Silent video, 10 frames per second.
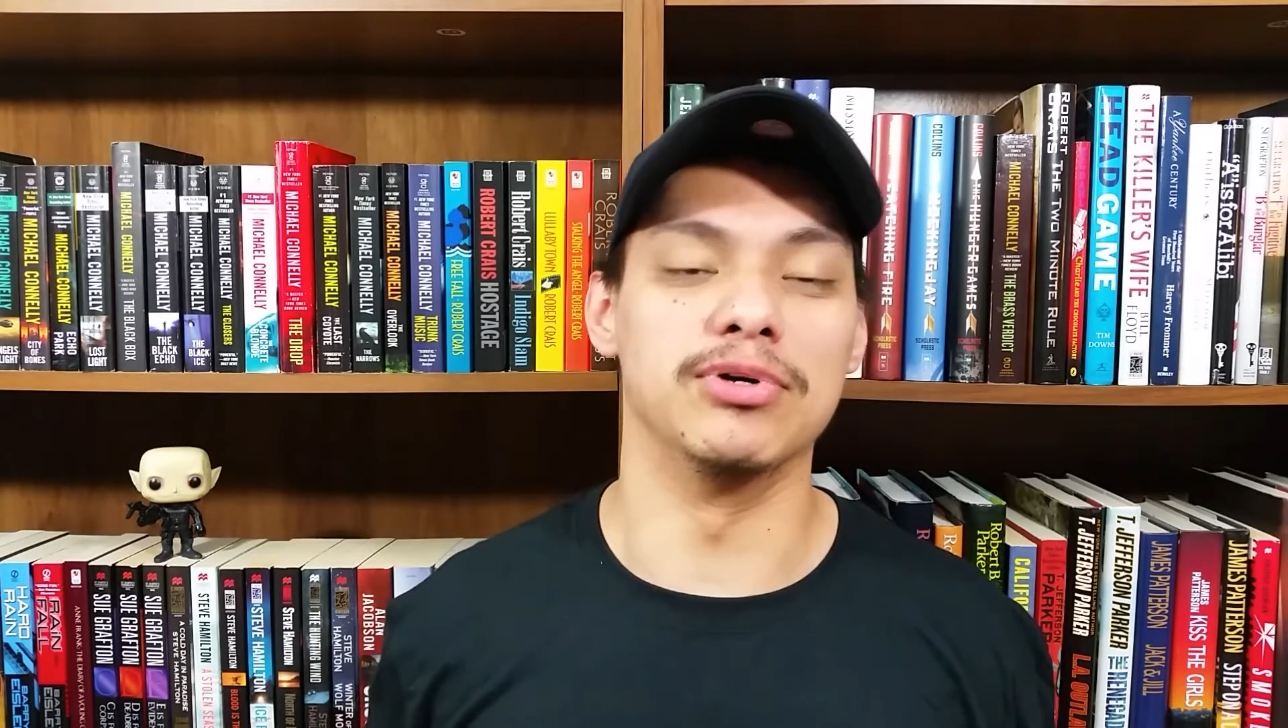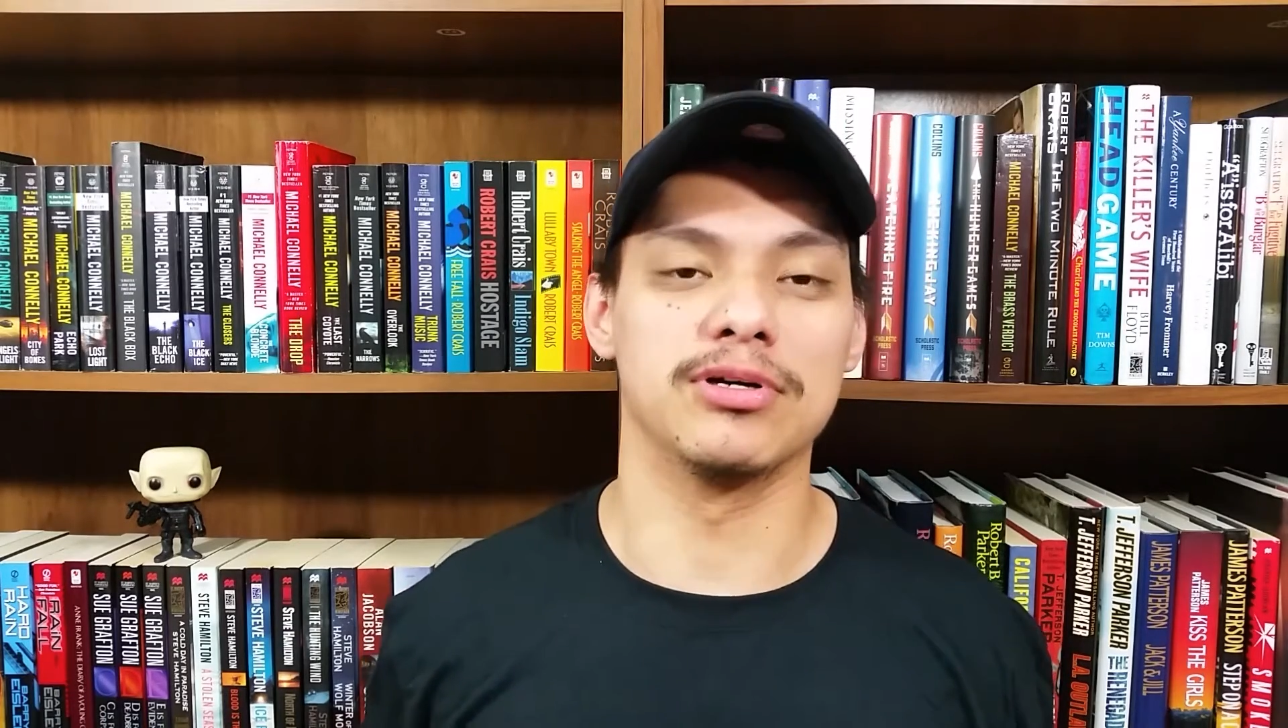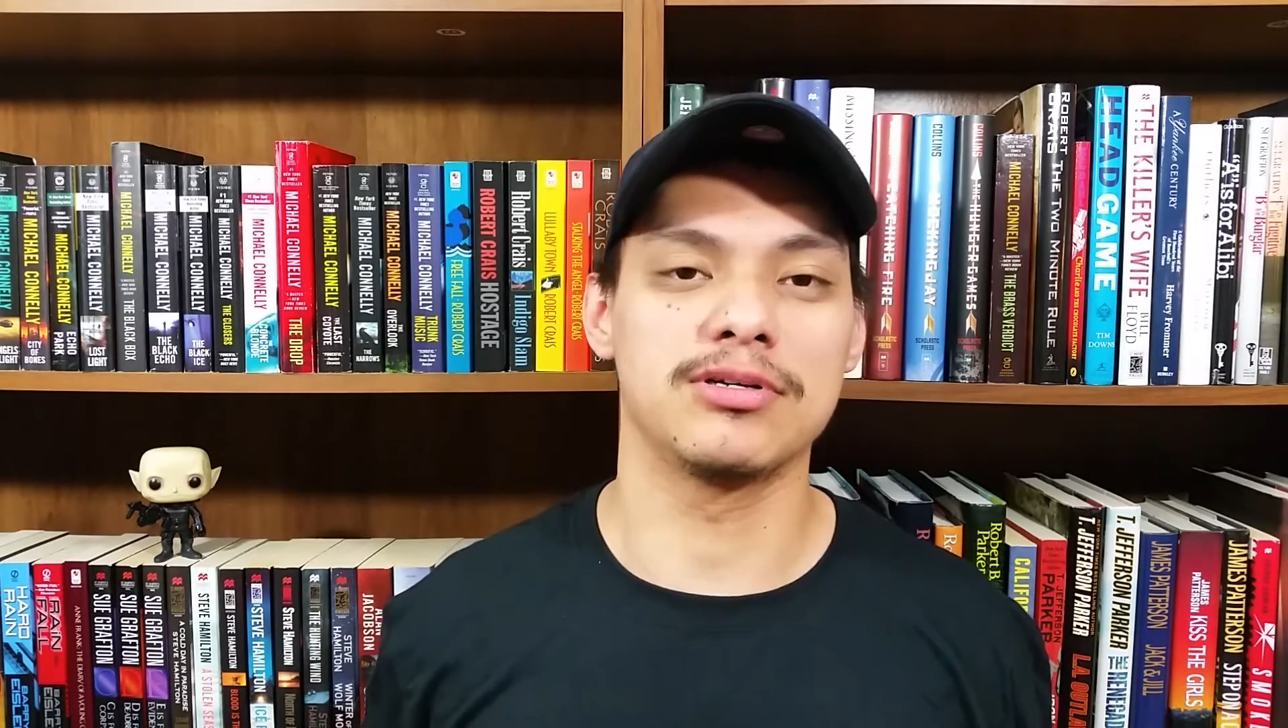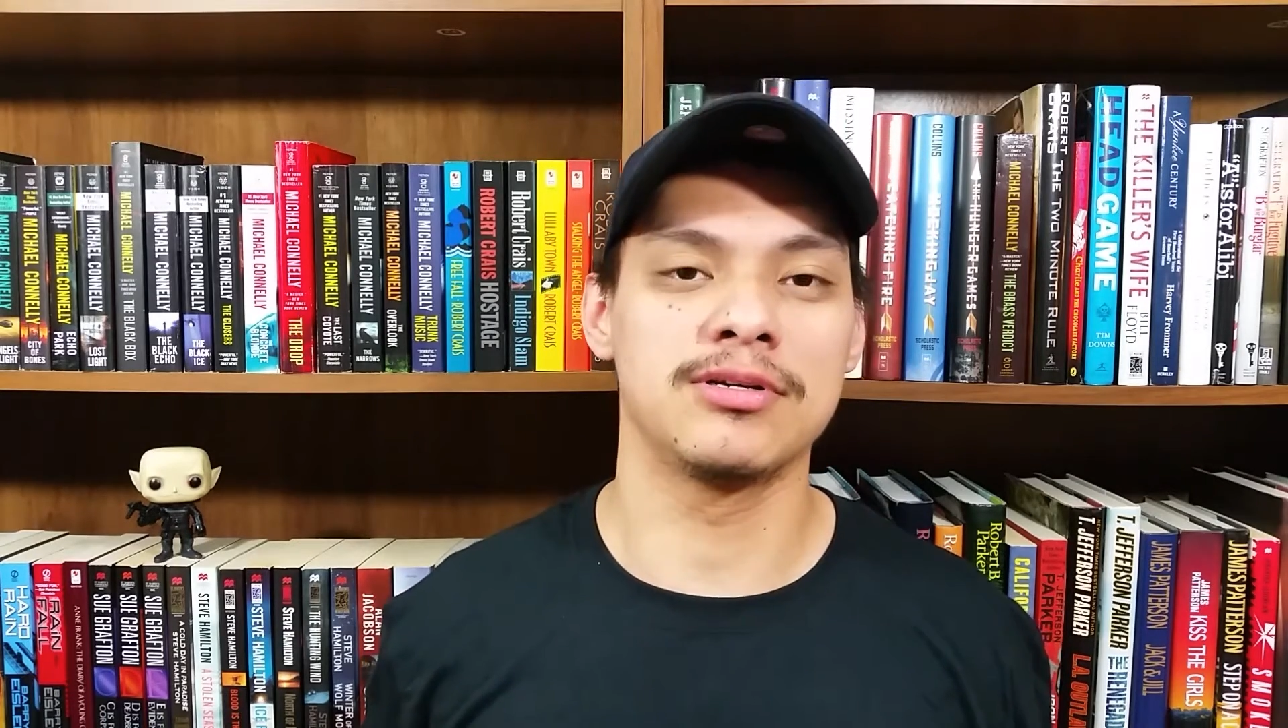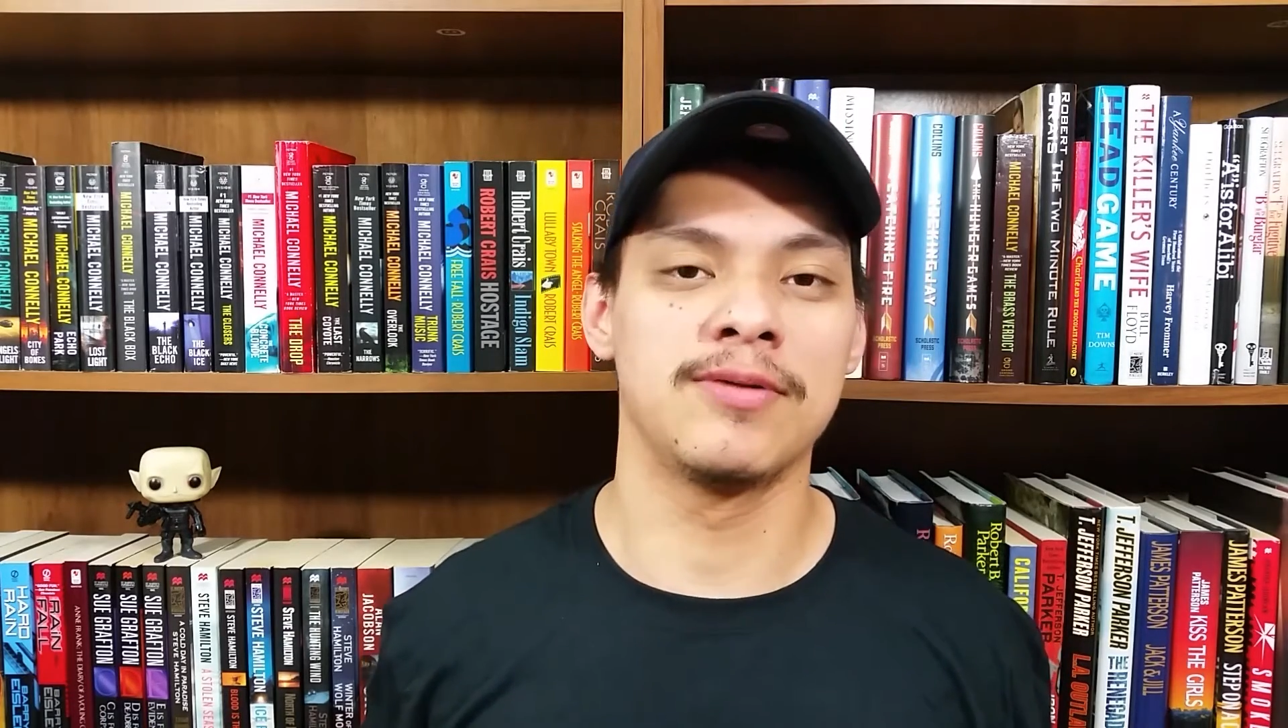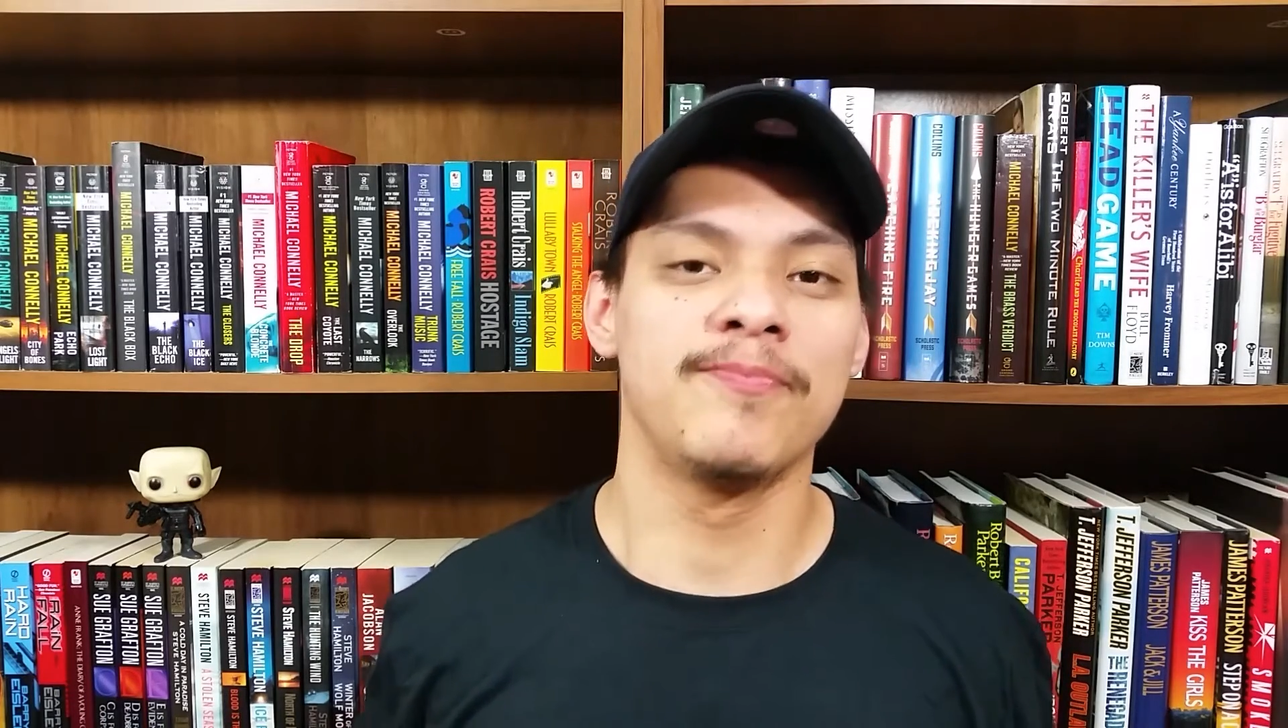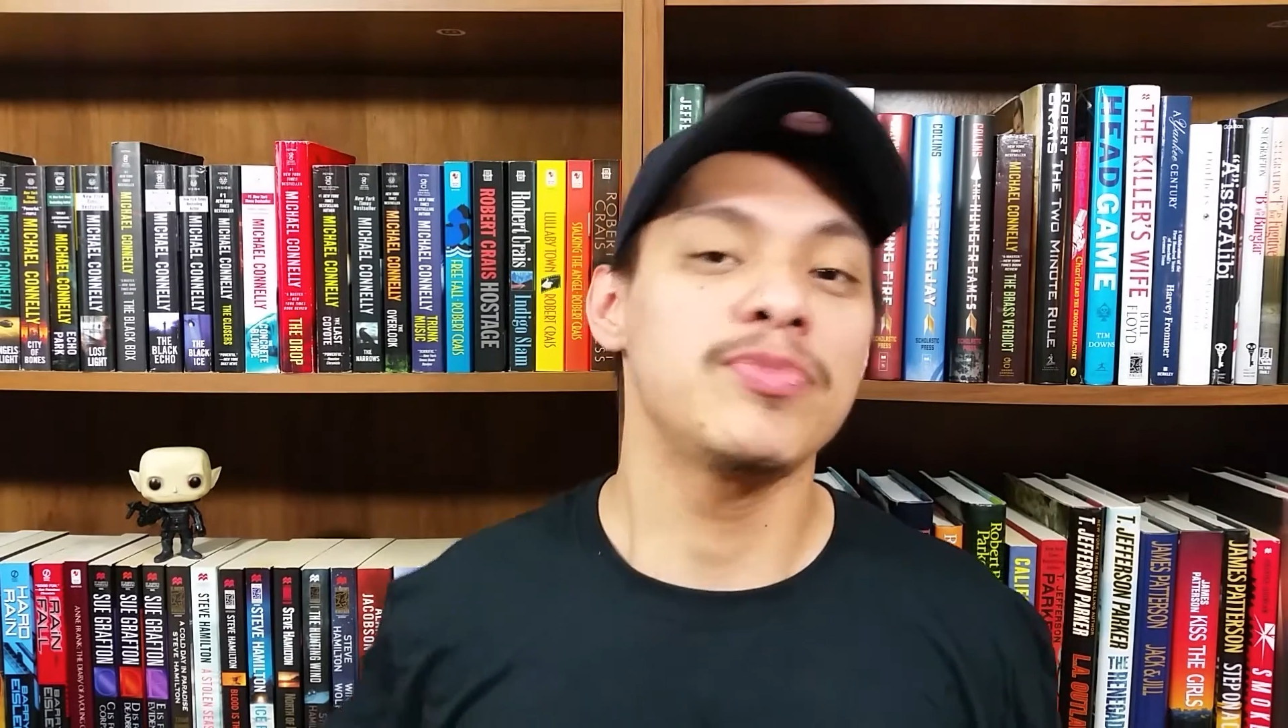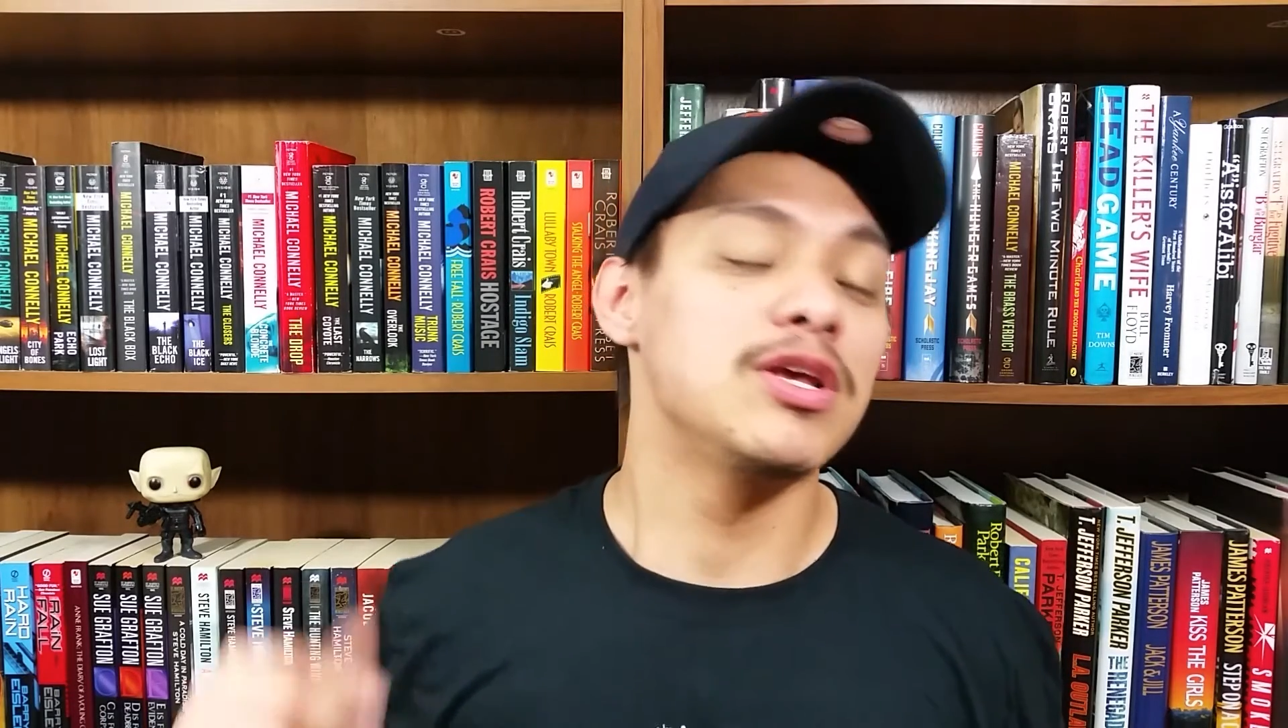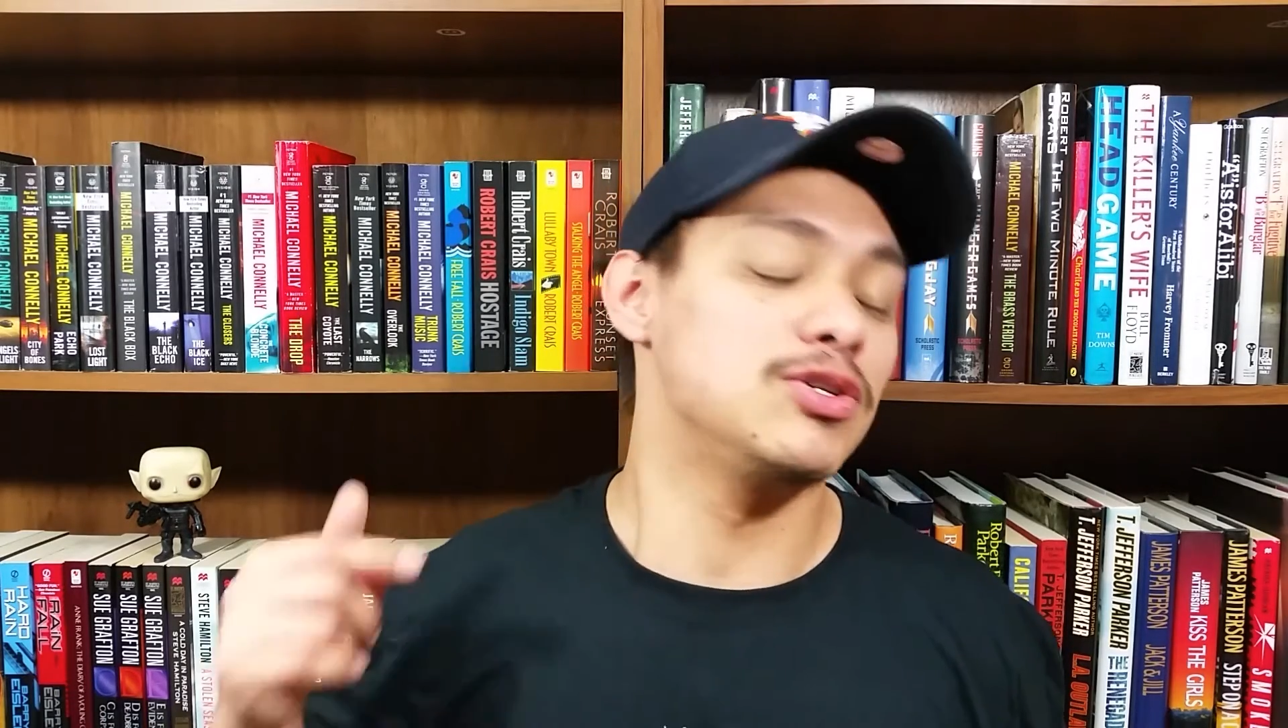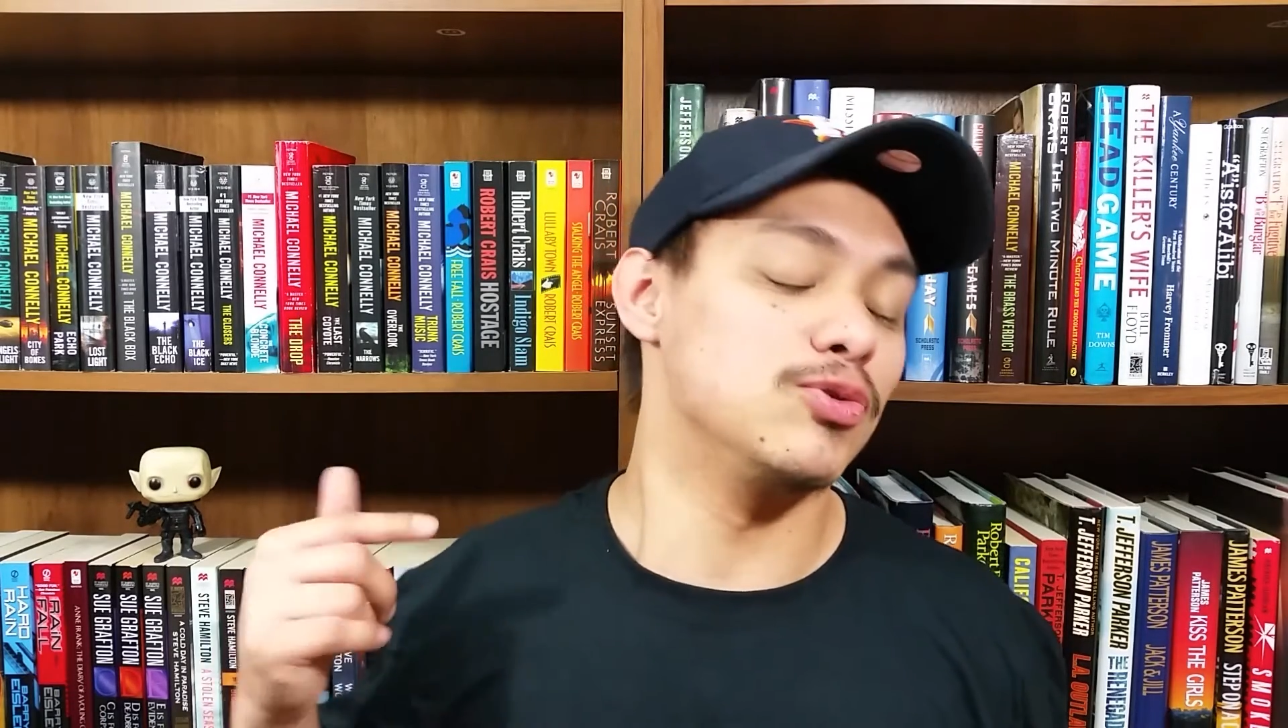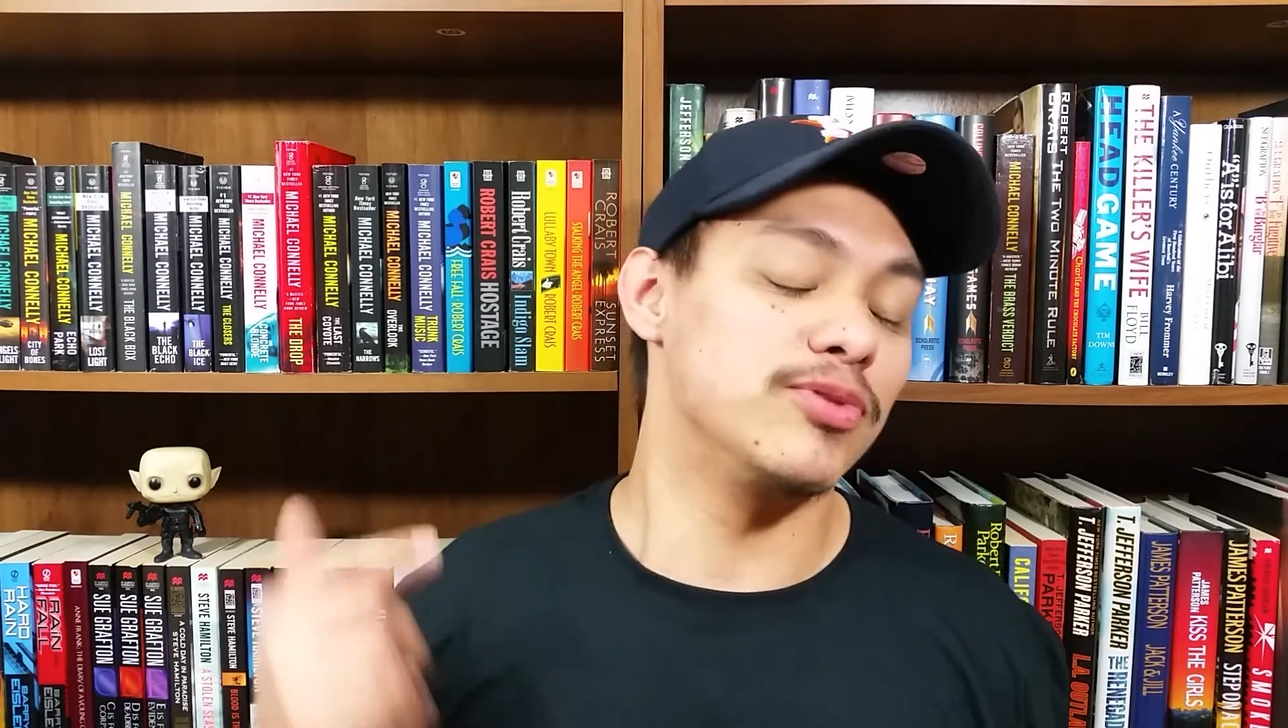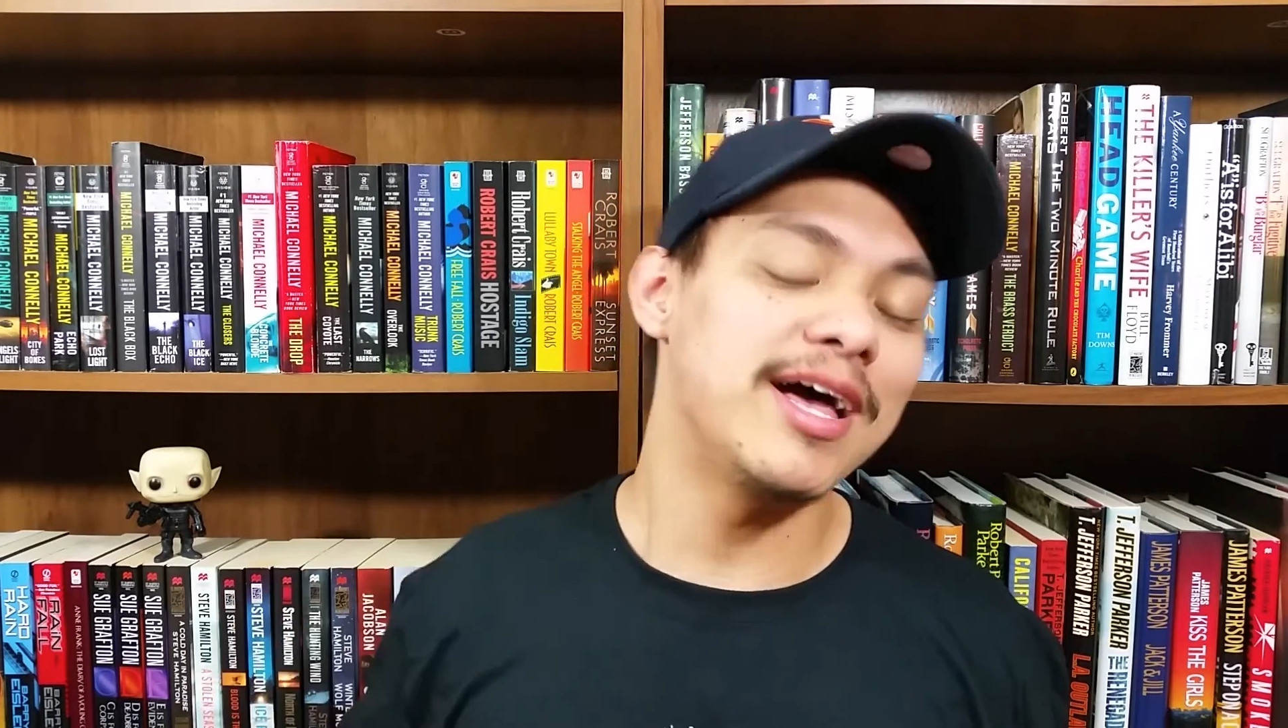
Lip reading: books. So